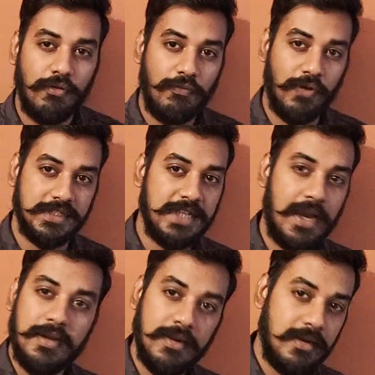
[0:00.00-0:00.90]
For
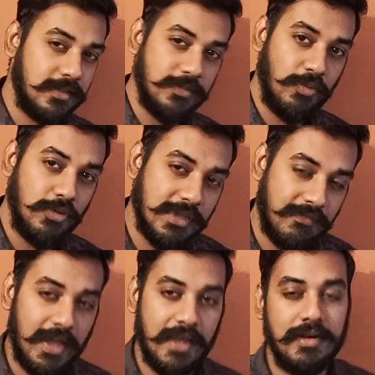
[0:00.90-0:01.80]
Saturn it is blue
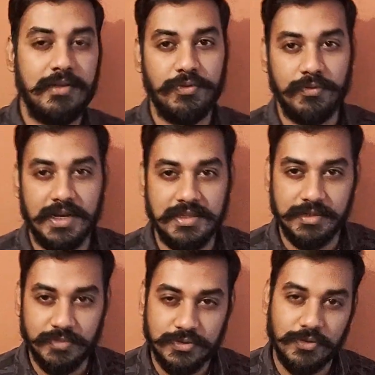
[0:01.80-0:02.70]
sapphire, and if you wear the
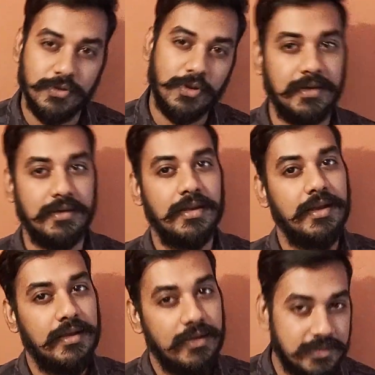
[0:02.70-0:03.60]
gemstone, then
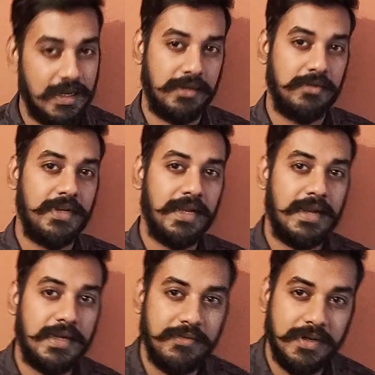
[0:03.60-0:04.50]
Saturn will
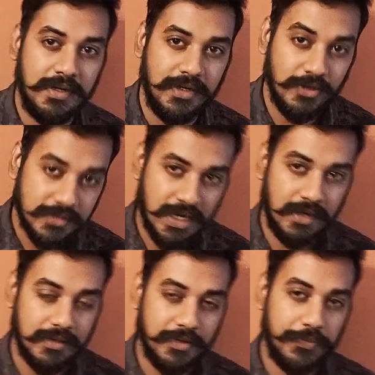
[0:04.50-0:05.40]
get activated in your
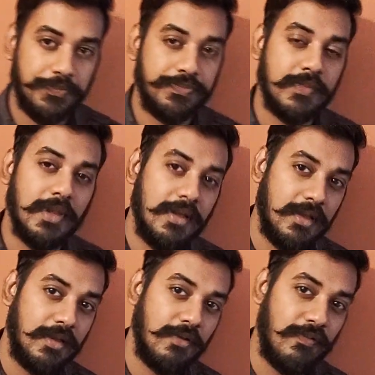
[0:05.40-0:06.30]
chart.
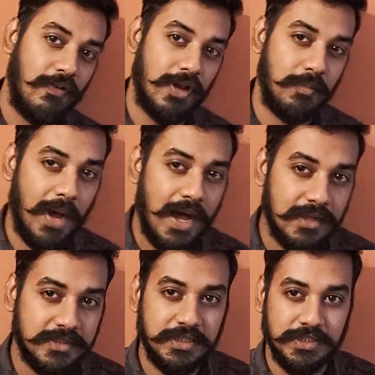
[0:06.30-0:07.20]
For
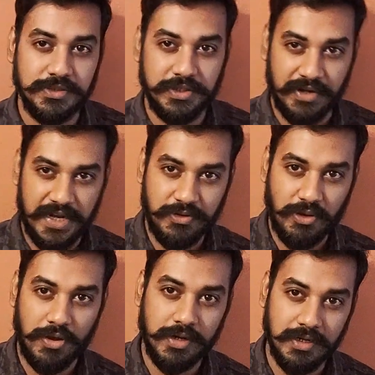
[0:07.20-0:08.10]
Mars it is red
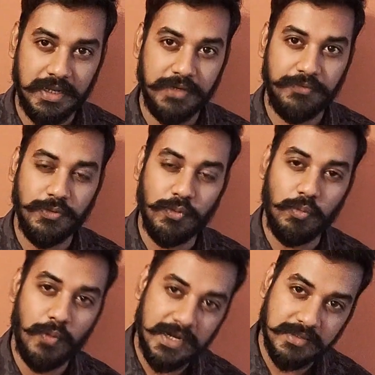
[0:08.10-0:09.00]
coral, and if
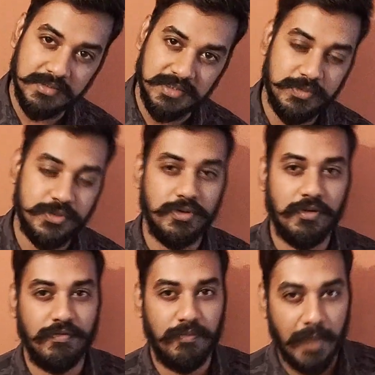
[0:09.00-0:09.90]
you wear the gemstone
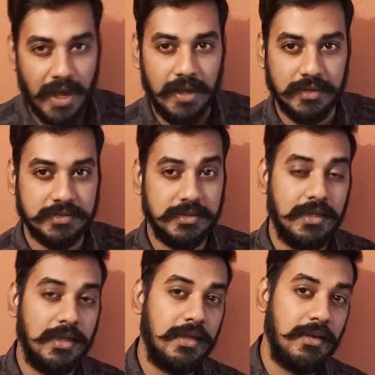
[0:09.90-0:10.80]
of Mars
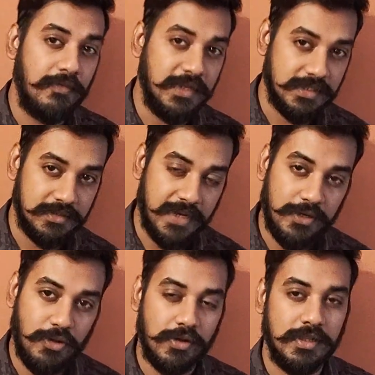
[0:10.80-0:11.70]
which is
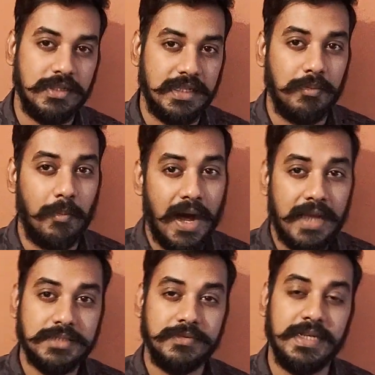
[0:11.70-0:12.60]
red coral, then
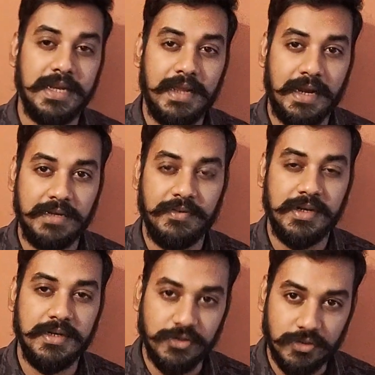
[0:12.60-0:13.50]
Mars will get
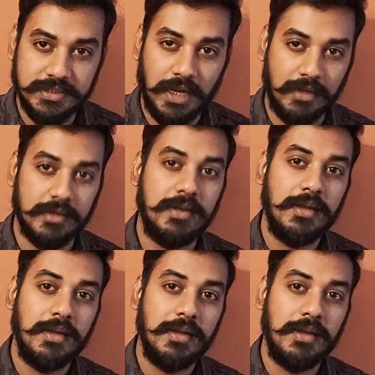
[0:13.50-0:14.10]
activated in your chart.